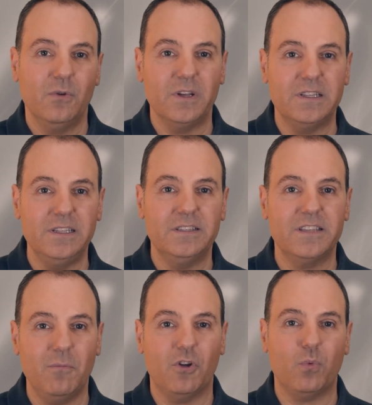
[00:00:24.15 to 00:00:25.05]
or at least
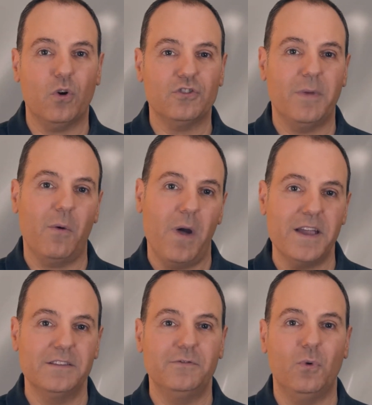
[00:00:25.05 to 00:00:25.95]
somewhat watch my
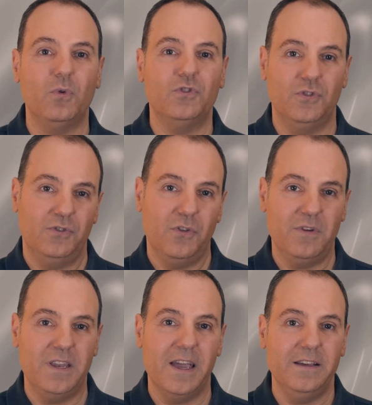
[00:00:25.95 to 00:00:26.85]
weight for two to
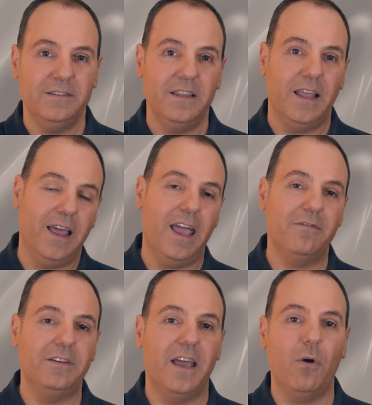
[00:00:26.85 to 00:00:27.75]
three days, and then I
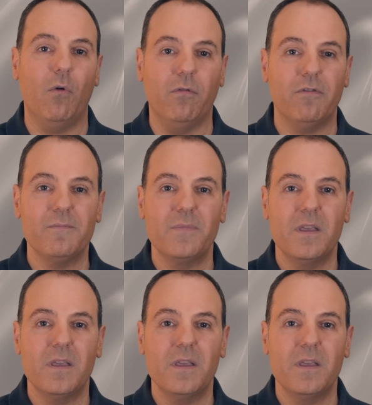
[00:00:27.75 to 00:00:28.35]
have a day off.